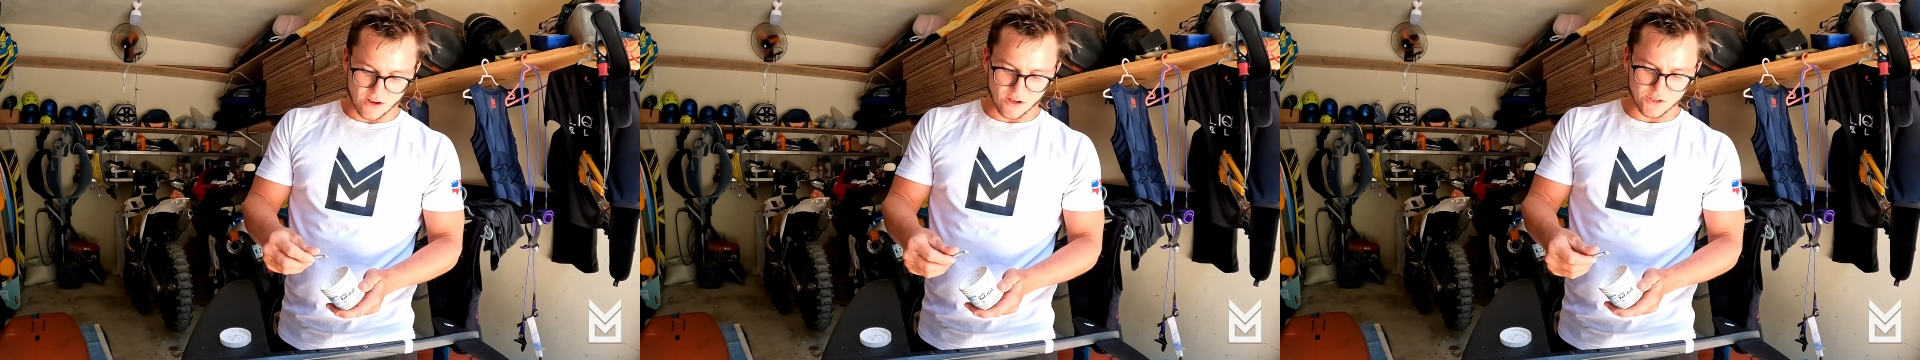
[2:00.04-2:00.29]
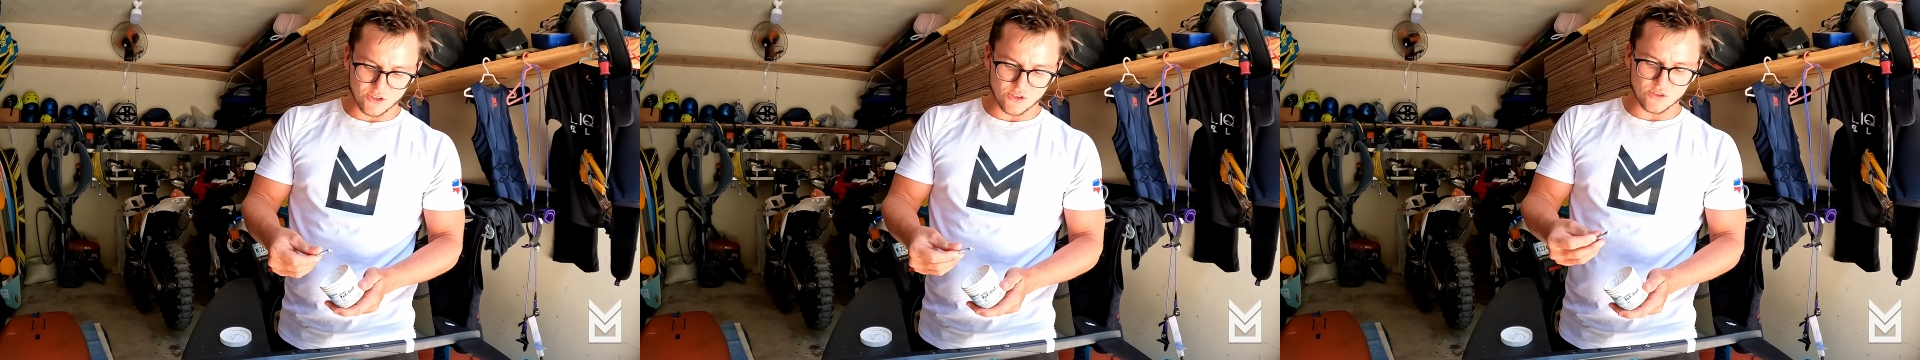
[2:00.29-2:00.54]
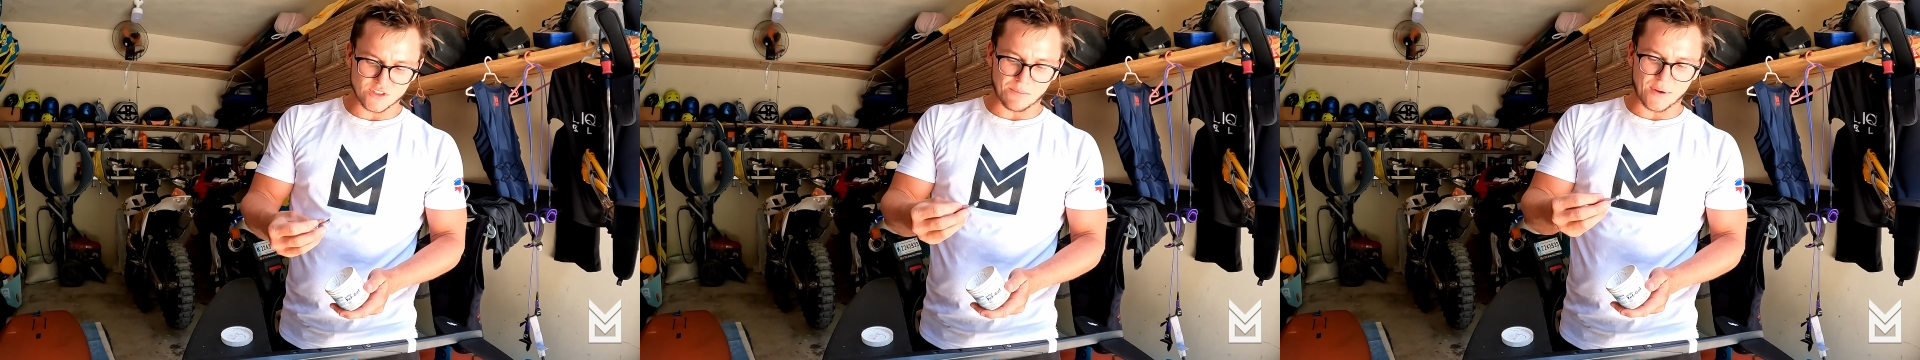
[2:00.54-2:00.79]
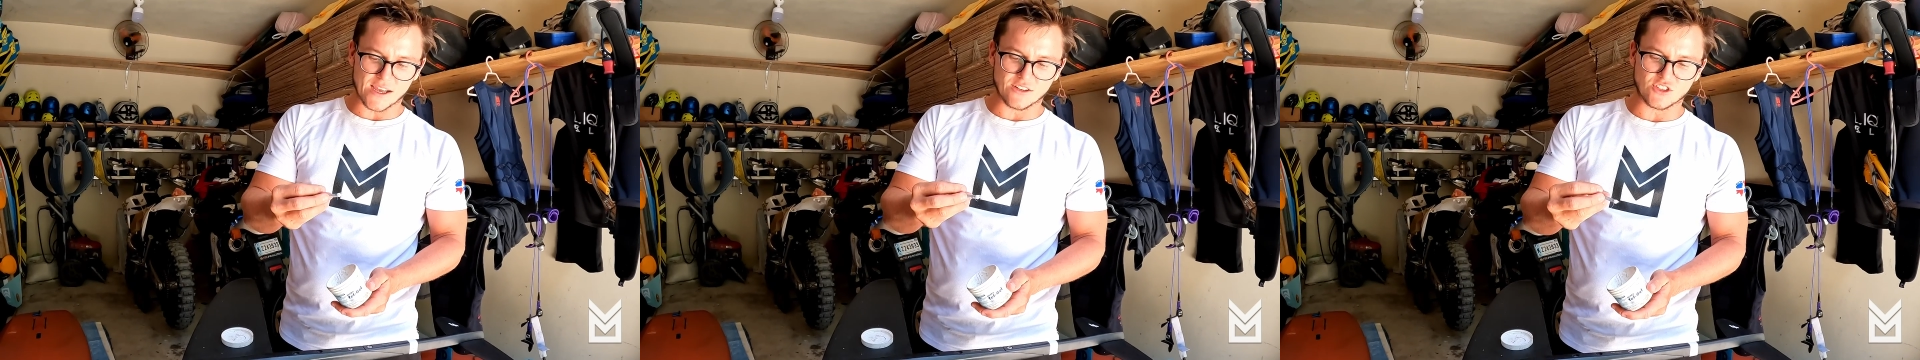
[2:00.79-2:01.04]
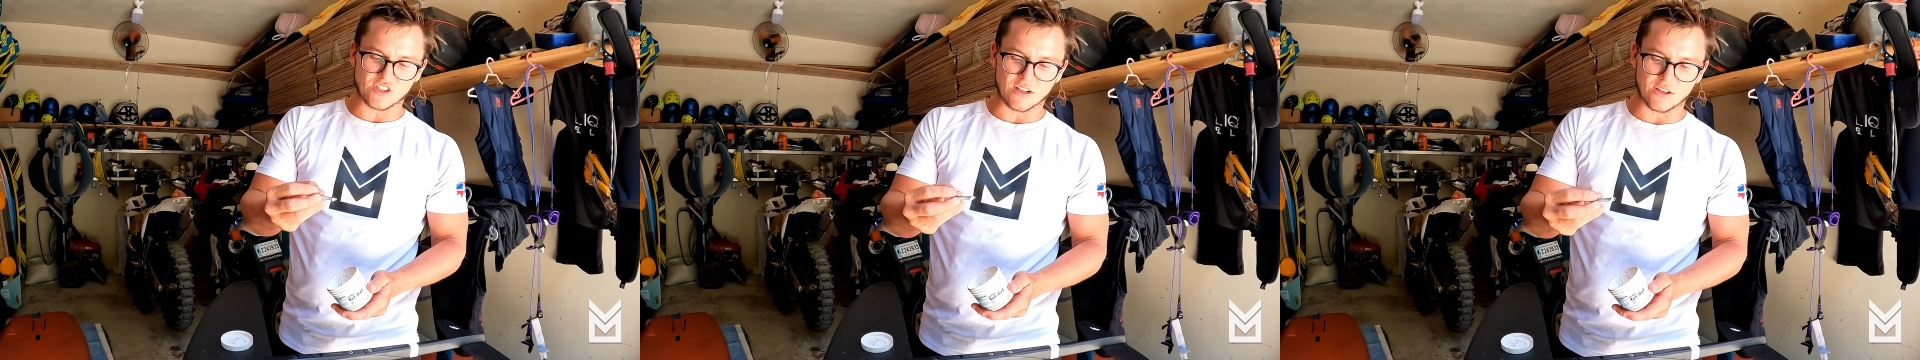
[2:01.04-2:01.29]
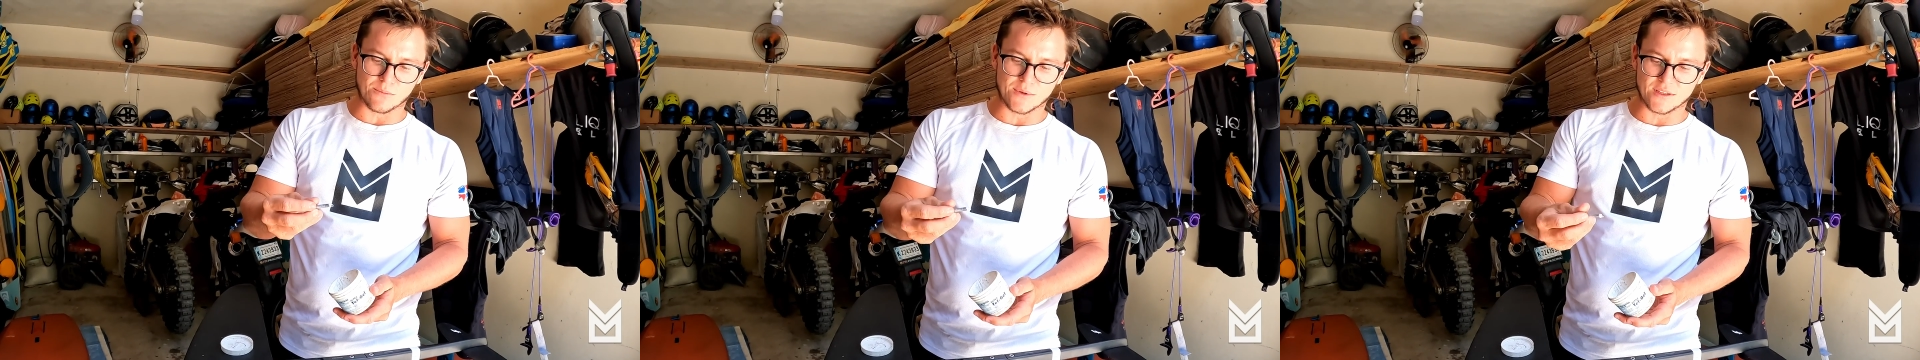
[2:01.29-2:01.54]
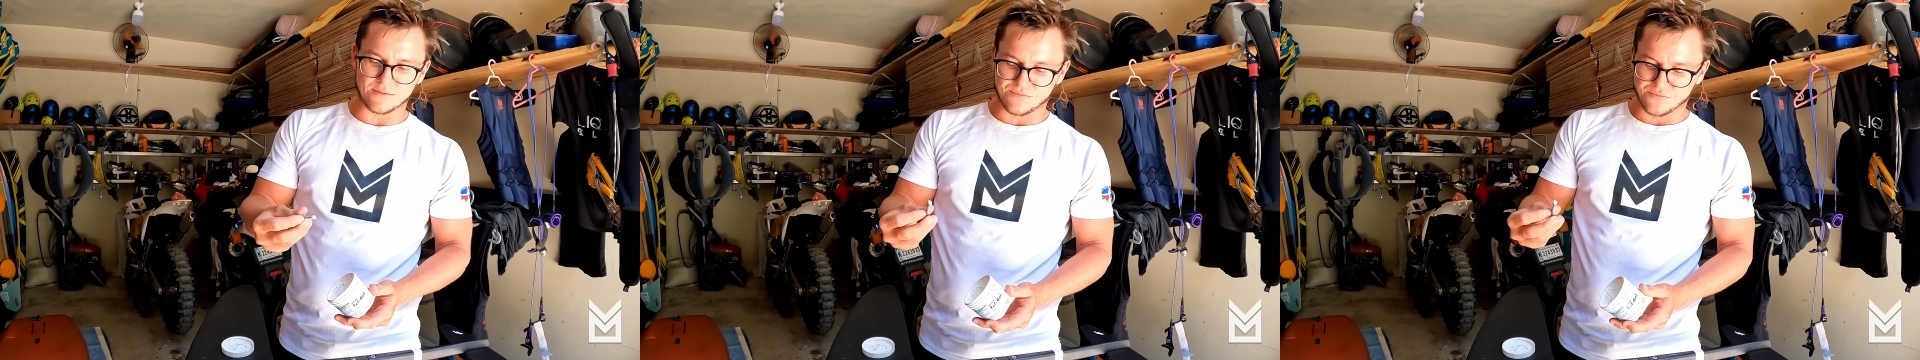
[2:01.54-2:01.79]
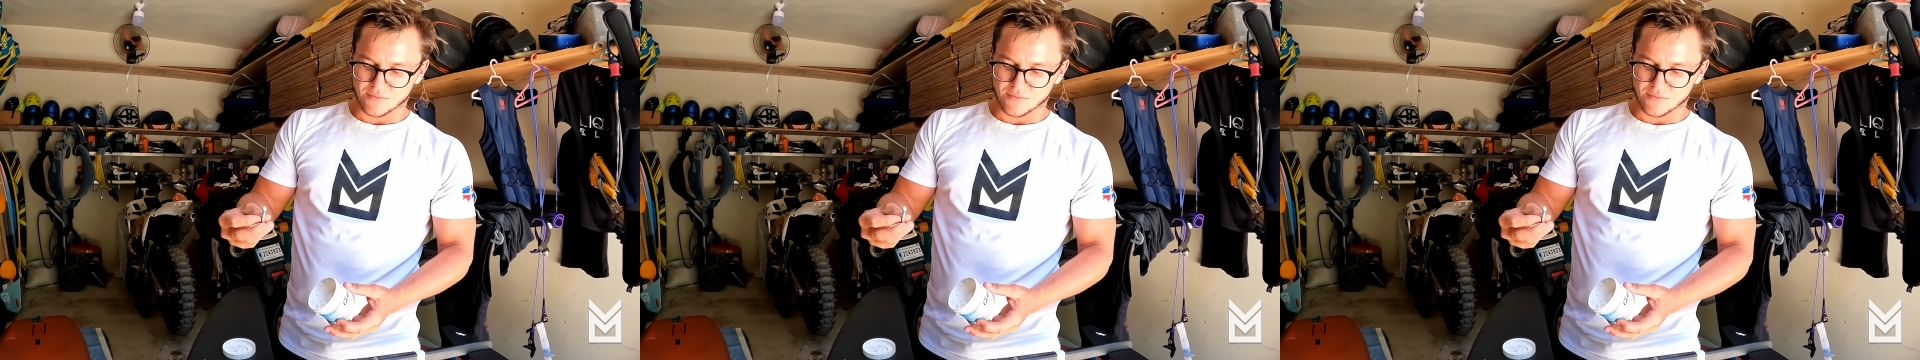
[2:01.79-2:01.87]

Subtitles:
all you do is apply just a little bit.